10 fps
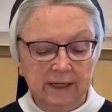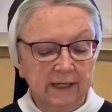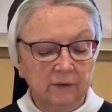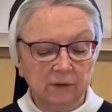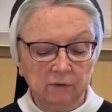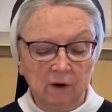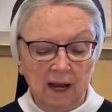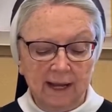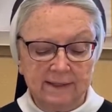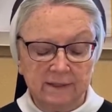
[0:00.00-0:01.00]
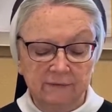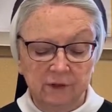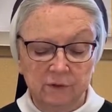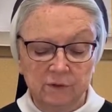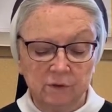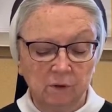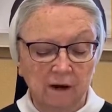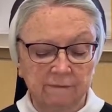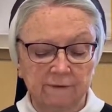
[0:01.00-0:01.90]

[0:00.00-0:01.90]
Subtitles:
Hear the cries of those who are